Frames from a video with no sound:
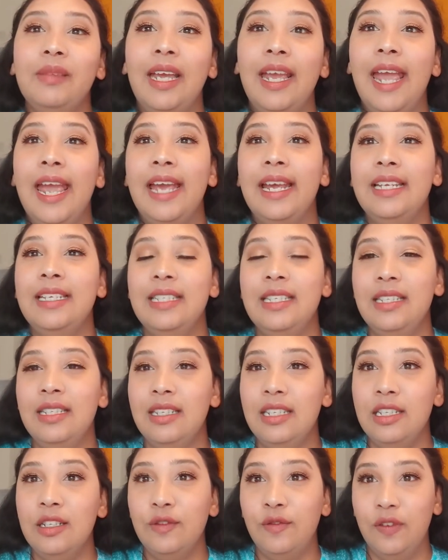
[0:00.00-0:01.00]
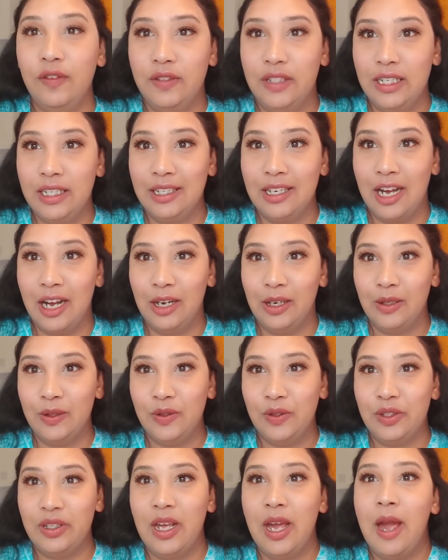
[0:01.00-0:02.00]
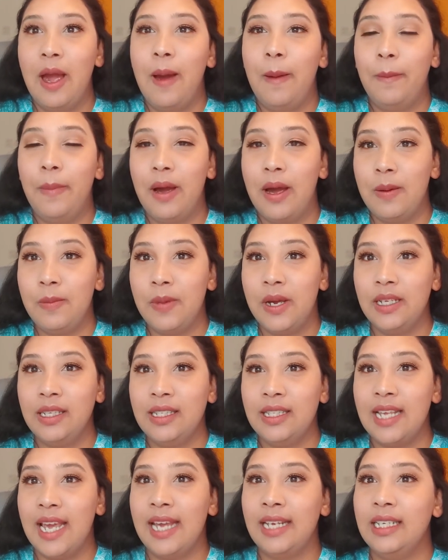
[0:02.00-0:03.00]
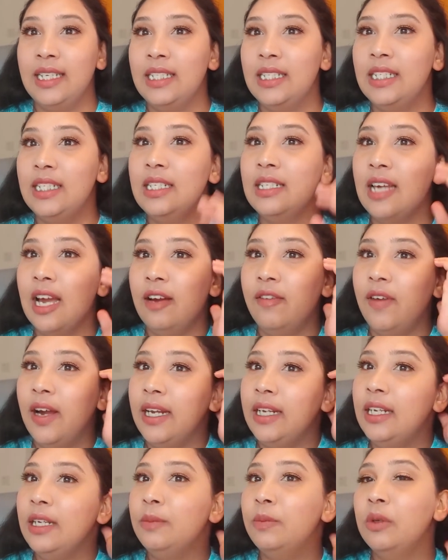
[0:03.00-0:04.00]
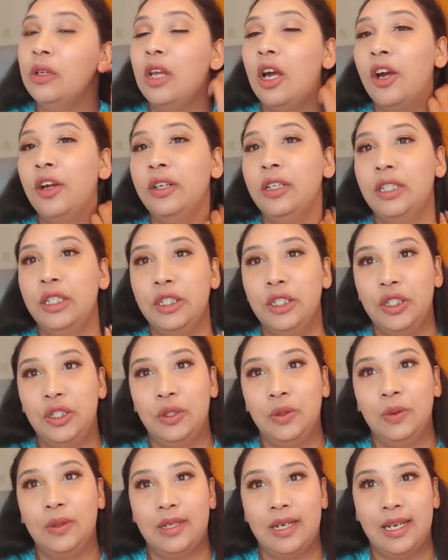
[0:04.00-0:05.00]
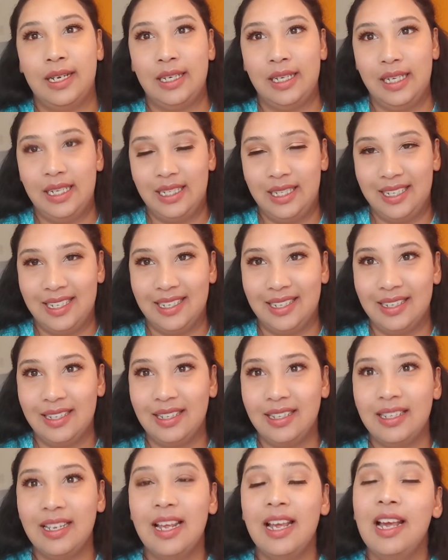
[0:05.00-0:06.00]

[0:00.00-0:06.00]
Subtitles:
And this is $15 per month, and it is available only to Canadians.